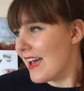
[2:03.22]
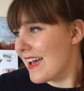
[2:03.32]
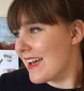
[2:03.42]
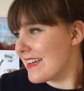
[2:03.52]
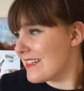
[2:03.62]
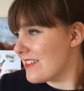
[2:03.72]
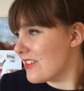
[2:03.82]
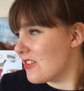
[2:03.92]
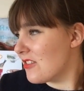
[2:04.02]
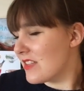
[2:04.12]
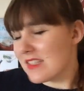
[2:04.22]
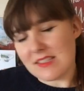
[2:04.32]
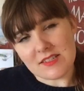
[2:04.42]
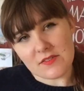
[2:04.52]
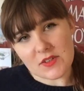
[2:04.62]
And oh, this
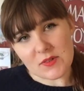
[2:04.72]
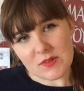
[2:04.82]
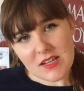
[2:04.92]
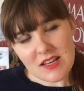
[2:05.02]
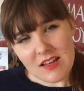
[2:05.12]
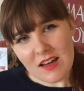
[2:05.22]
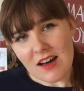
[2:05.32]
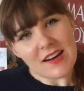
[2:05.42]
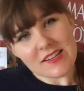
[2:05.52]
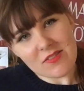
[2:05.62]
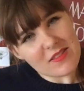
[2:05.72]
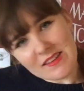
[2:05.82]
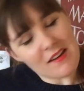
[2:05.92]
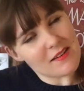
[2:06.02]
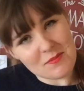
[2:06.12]
is difficult. I don't
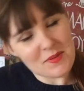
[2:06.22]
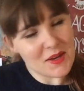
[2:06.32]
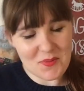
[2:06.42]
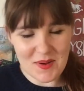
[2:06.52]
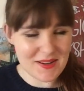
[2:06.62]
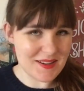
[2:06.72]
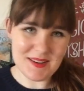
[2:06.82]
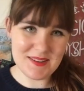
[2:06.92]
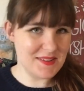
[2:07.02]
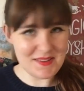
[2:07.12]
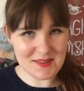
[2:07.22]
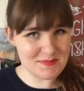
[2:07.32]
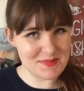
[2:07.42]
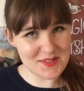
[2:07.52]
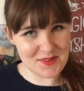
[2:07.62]
think I can pick one.
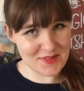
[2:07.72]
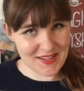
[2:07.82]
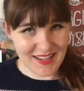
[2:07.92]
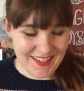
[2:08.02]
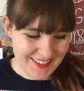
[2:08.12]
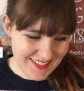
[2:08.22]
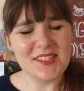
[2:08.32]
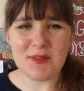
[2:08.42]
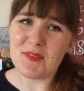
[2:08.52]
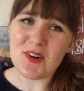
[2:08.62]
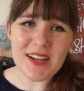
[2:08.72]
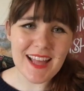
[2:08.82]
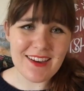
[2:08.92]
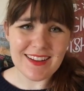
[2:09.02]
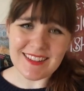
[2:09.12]
I'm sorry. So we've got
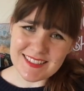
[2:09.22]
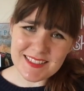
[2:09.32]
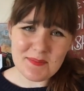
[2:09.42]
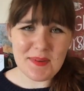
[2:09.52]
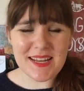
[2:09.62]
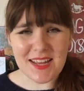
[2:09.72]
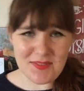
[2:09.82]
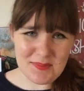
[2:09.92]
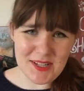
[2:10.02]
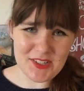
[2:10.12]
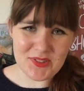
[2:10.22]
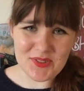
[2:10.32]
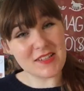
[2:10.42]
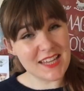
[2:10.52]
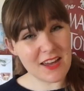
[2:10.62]
Cloud Atlas by David
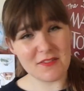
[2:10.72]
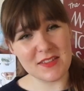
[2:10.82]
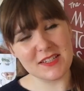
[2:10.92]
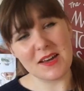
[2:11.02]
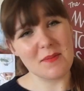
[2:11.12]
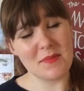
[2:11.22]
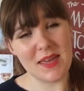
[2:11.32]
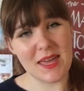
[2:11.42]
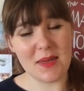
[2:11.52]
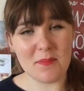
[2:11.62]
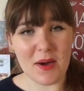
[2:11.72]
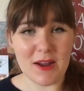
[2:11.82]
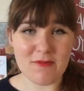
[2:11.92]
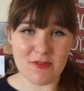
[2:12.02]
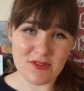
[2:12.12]
Mitchell, A Tale for the Time Being by
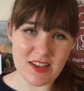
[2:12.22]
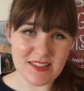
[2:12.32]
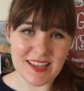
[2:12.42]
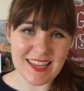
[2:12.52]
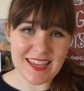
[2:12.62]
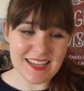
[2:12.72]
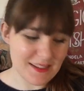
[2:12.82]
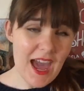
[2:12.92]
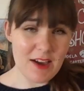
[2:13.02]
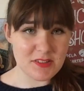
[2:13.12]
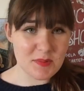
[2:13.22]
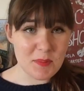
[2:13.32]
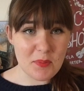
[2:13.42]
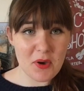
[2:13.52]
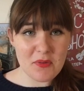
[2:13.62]
Ruth Ozeki, How to Be
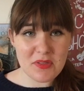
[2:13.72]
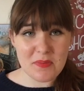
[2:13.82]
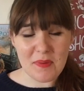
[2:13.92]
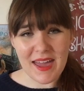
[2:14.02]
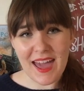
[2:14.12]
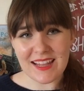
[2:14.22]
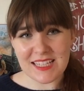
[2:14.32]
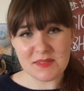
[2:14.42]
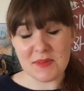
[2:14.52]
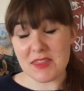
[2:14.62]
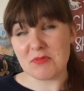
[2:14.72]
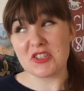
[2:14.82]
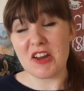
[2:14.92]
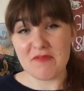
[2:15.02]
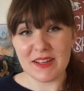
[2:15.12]
Both by Ali Smith, which
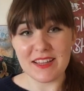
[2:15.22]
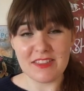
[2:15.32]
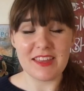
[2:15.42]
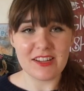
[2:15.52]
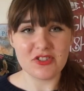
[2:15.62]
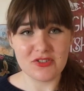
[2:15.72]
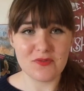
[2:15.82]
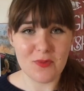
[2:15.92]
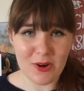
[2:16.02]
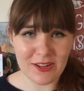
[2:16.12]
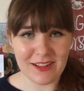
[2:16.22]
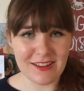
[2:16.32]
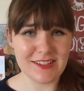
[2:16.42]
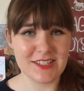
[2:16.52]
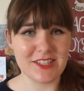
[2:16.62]
I really think should have won
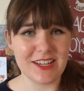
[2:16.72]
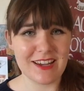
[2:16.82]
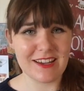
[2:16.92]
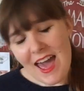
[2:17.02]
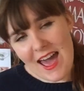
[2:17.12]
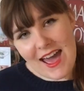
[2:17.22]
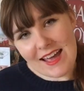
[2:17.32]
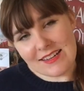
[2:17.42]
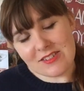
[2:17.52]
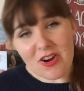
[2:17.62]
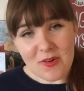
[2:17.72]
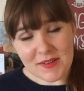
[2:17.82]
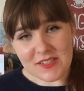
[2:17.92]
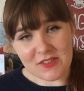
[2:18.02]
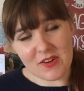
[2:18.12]
last year, and
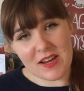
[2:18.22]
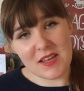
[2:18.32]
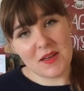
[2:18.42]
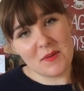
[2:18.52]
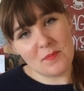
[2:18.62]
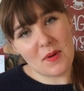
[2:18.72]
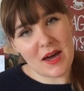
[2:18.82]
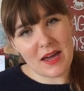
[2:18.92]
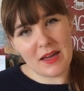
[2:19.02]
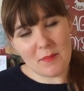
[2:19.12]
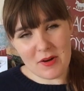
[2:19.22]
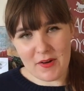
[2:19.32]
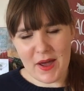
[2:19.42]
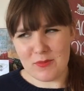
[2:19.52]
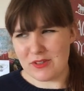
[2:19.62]
Oryx and Crake by
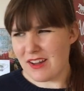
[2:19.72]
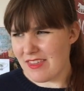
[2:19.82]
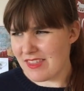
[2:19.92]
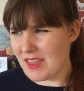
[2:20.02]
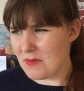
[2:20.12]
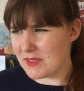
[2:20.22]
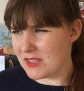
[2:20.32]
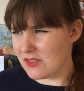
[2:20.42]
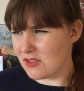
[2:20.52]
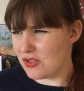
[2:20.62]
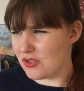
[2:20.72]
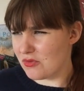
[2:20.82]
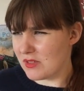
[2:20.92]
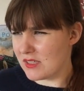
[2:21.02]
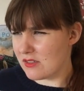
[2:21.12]
Margaret Atwood. I think that was
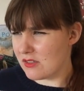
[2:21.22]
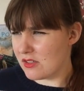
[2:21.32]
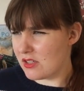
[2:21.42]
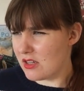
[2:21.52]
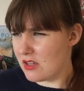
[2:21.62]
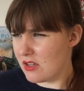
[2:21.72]
shortlisted